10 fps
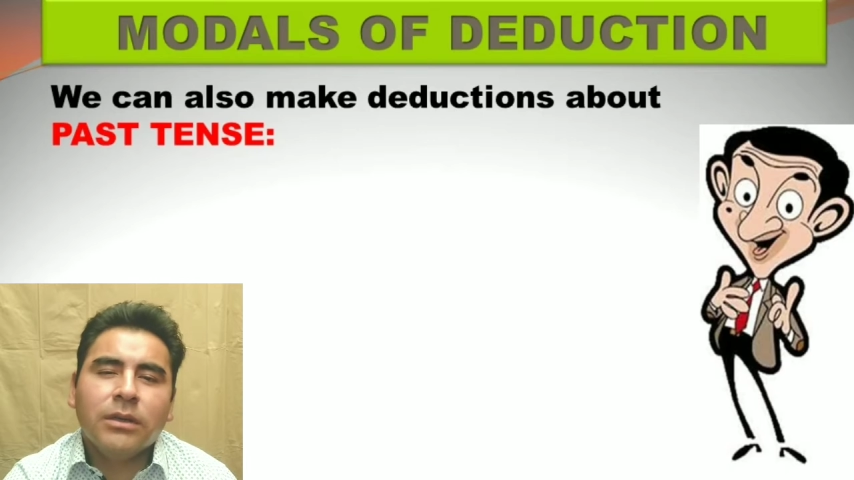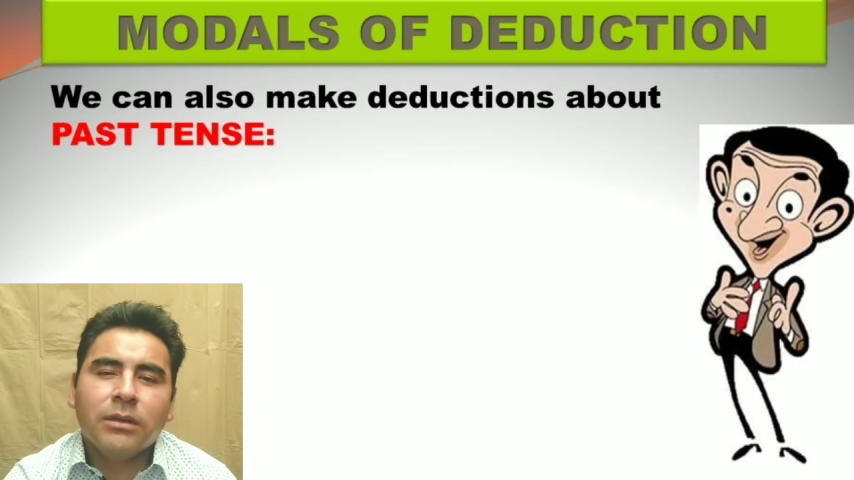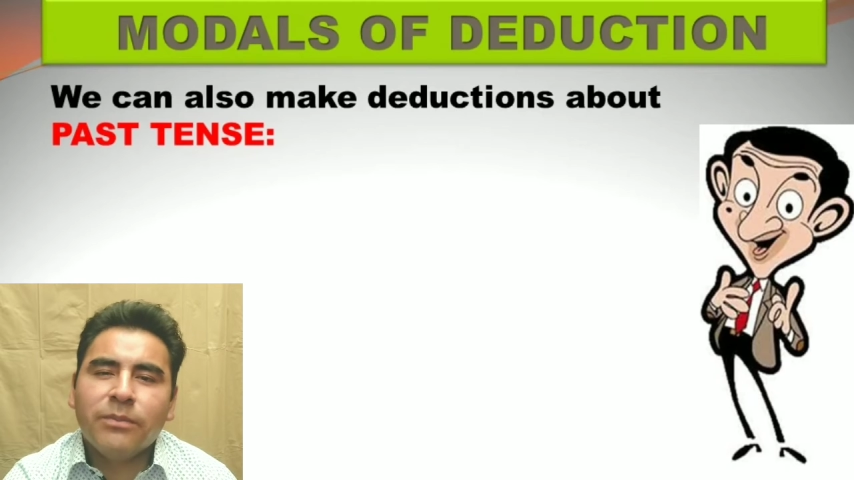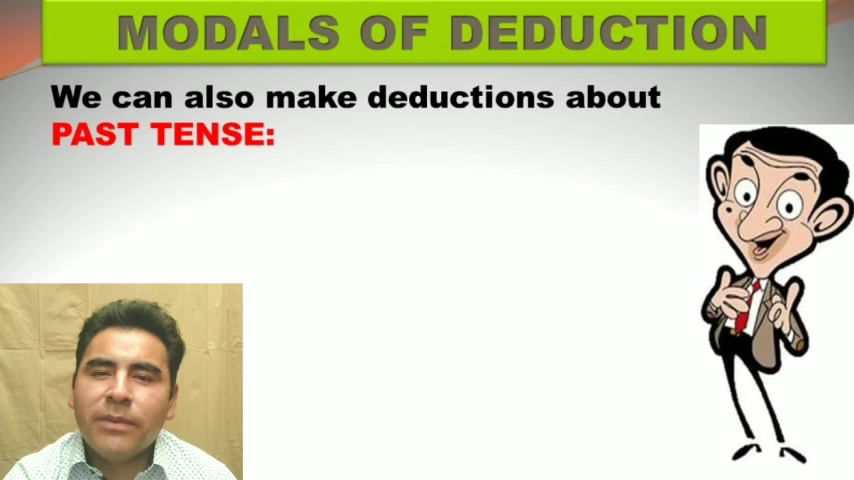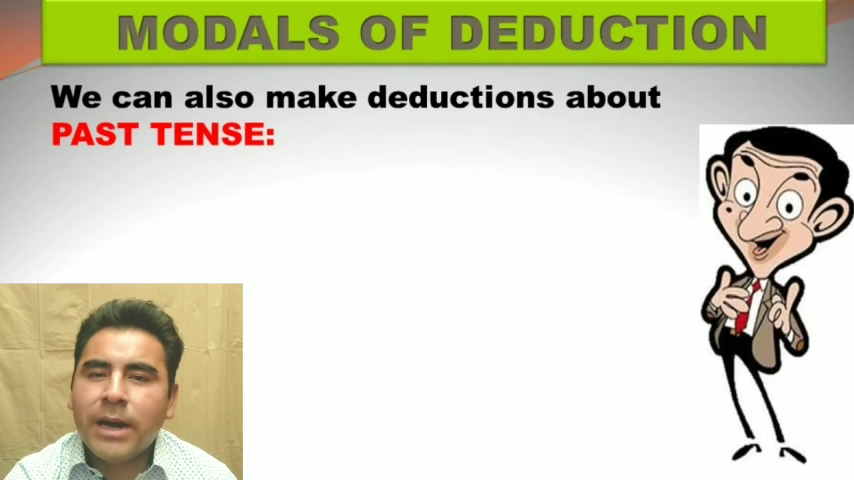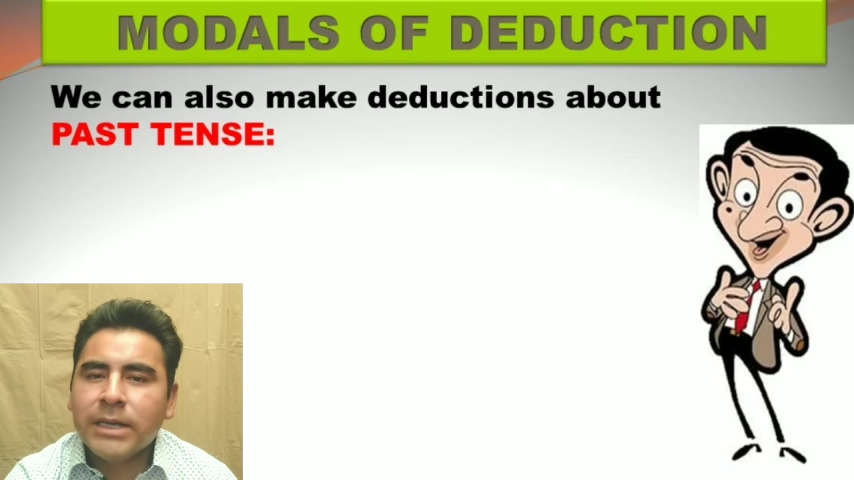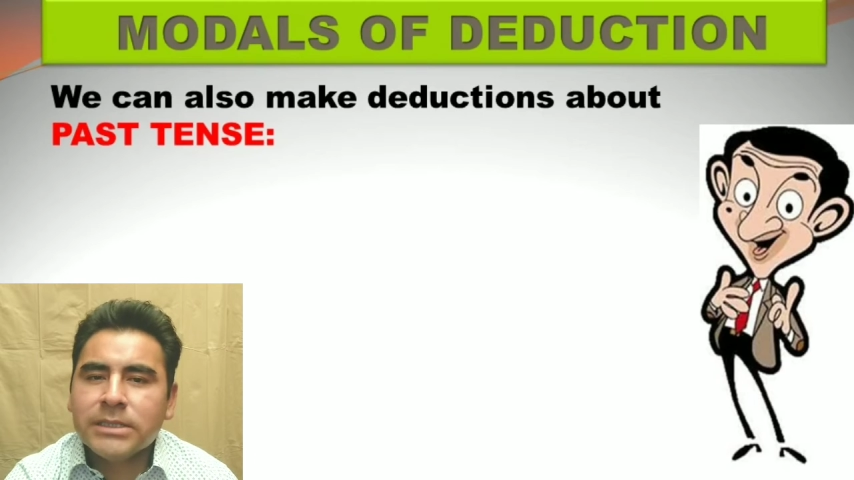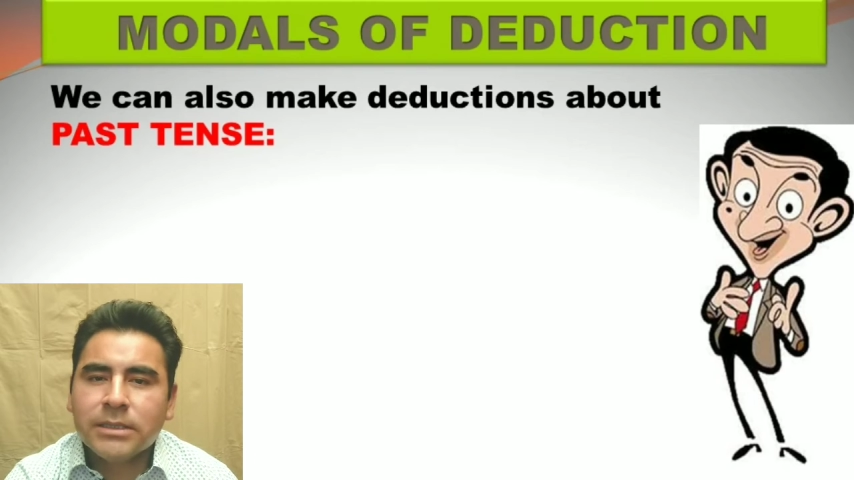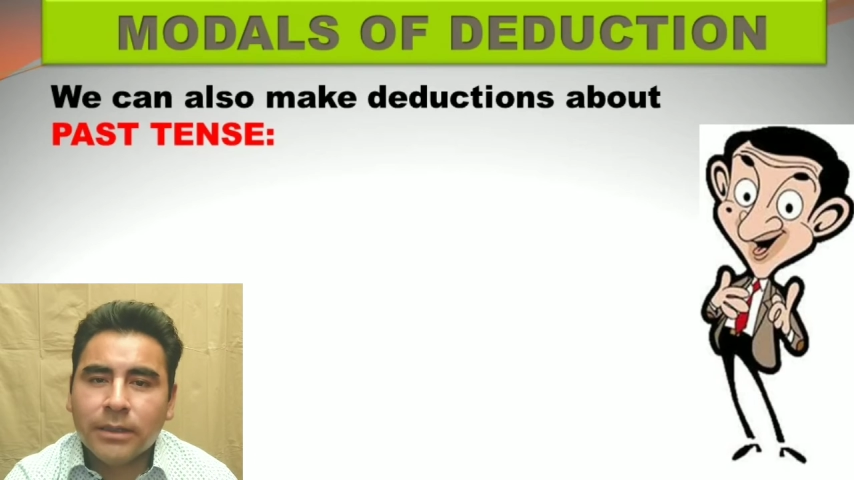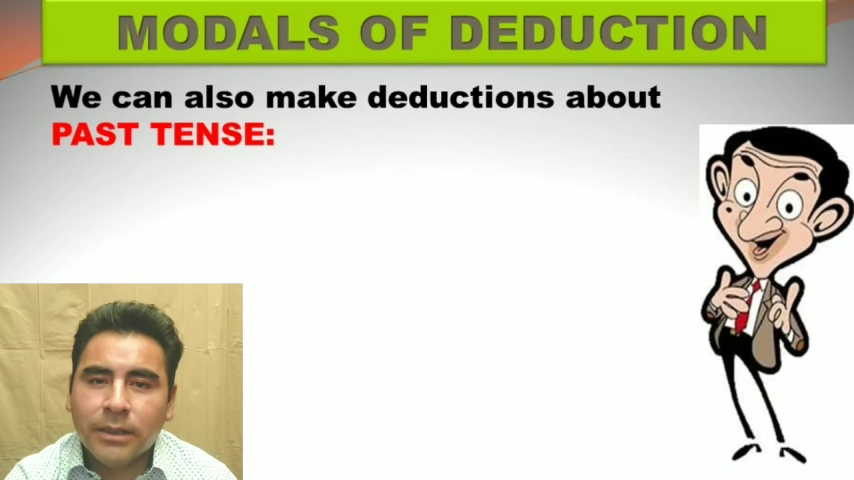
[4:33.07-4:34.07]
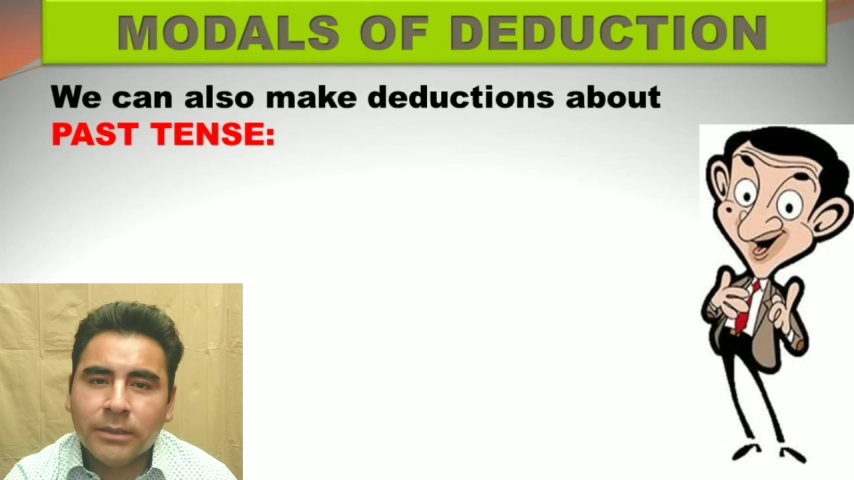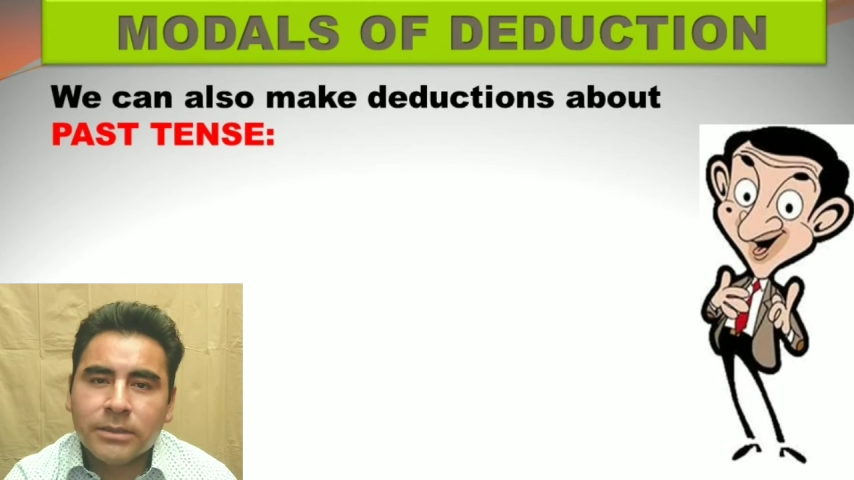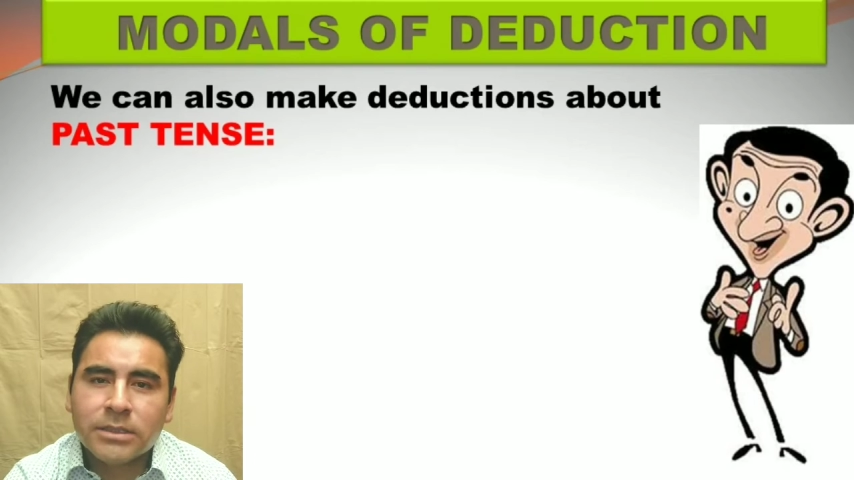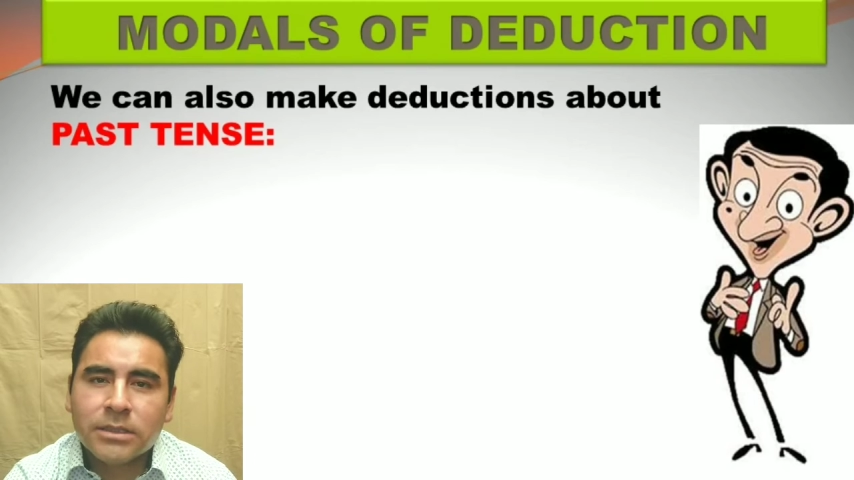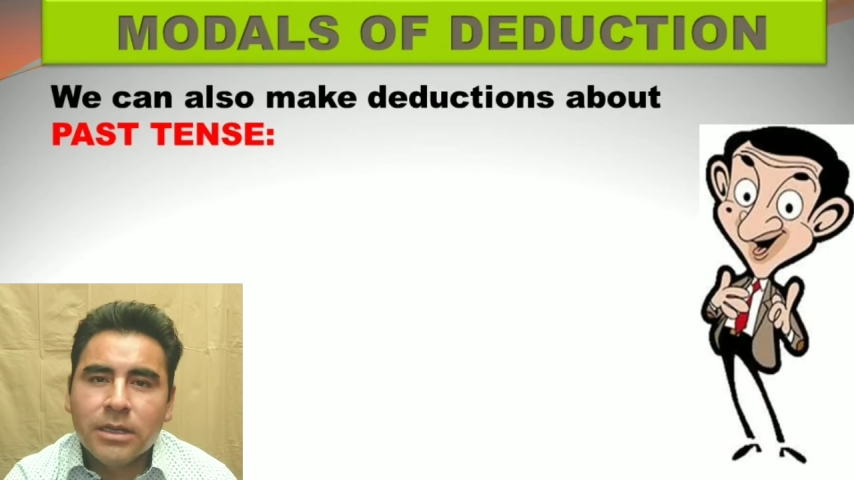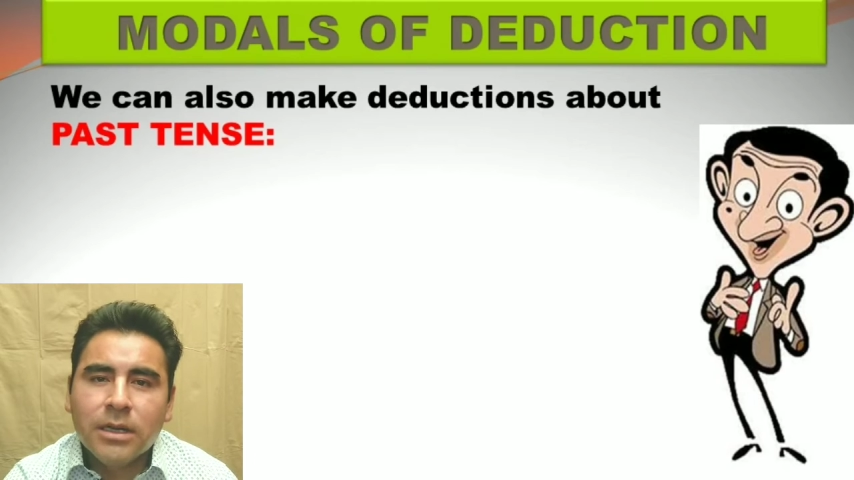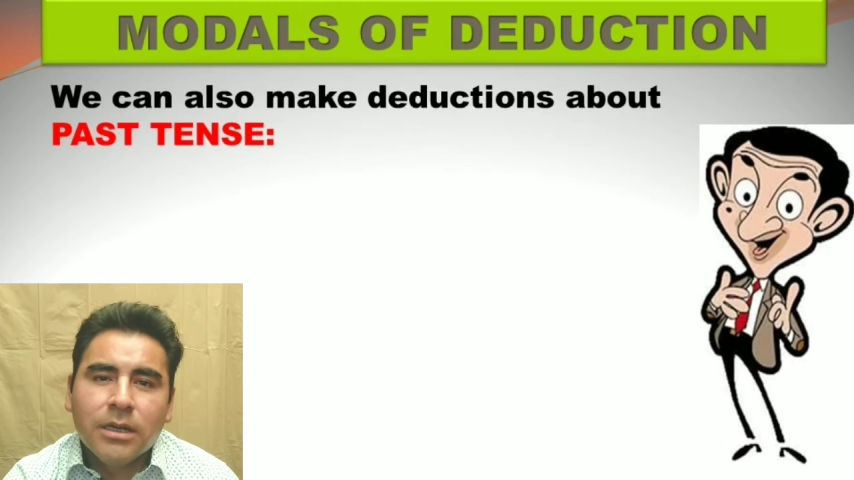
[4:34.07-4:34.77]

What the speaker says: in past tense.